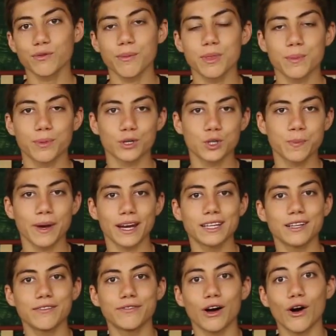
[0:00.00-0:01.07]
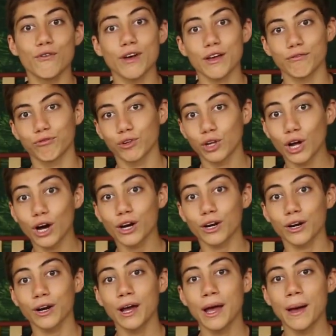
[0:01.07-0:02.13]
from the perspective of a
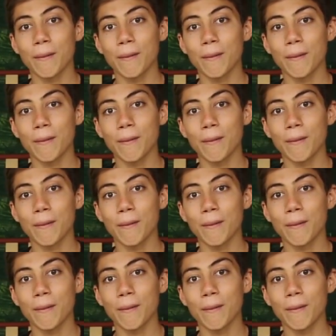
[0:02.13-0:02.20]
vlogger,